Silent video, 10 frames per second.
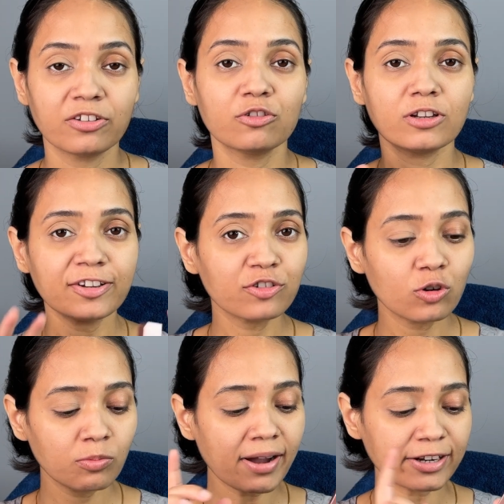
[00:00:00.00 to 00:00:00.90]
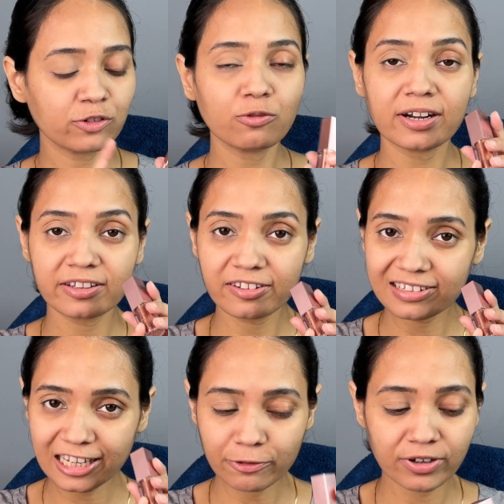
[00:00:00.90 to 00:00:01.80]
So let's go back to our
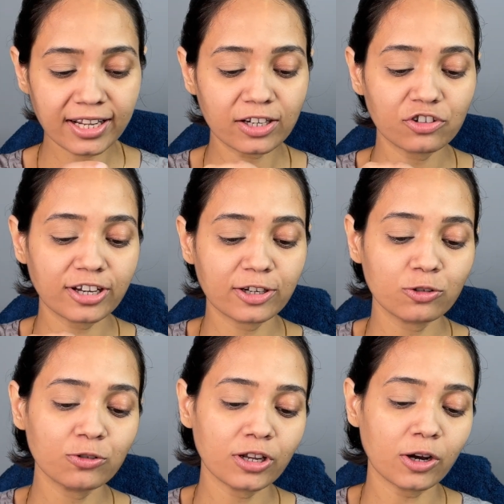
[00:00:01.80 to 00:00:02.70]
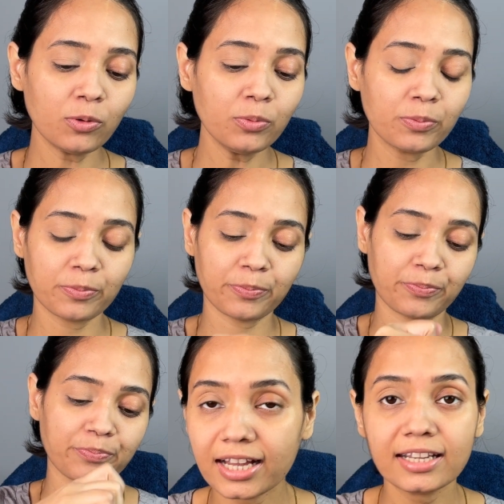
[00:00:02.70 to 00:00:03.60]
this liquid eyeshadow now,
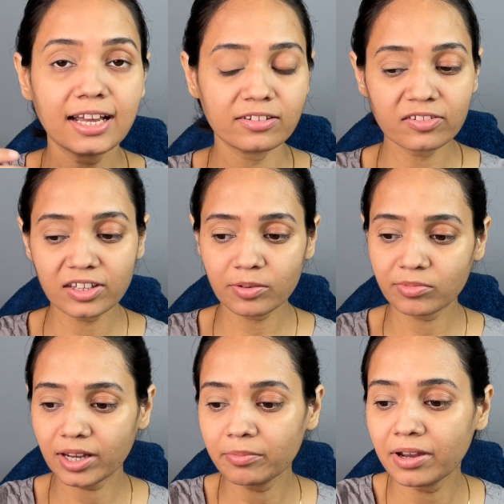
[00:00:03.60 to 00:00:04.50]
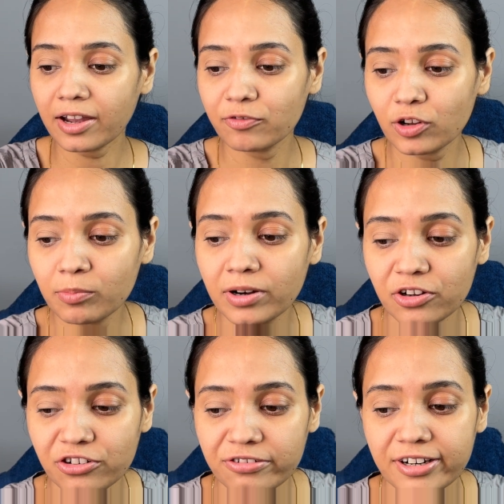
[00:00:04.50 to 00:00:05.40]
and at the same time have your
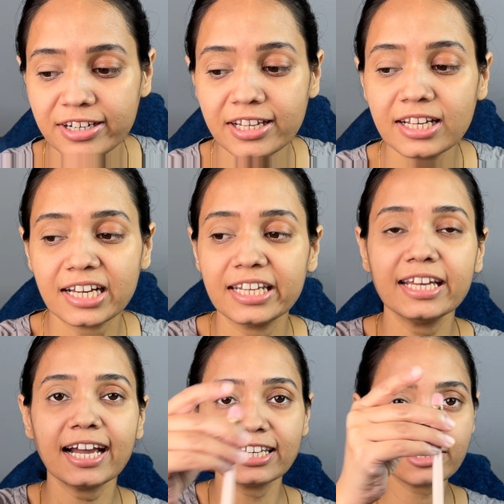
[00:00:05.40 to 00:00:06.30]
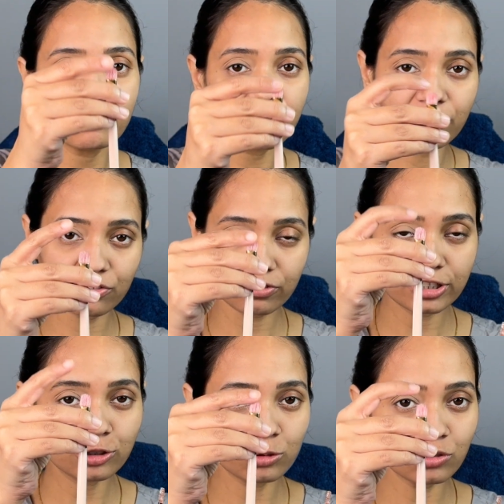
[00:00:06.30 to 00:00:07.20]
brush ready. Any eyelid brush
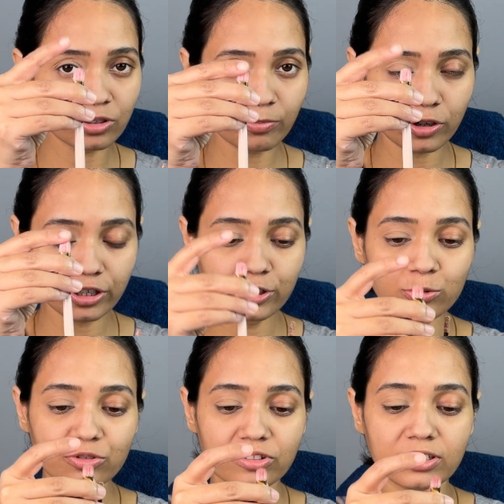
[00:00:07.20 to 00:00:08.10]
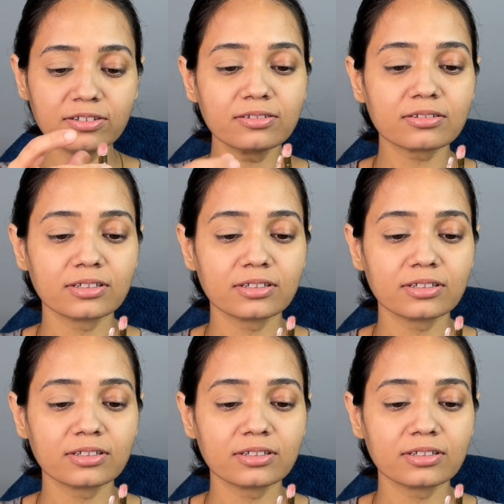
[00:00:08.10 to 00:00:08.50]
will do, so I'm gonna use this.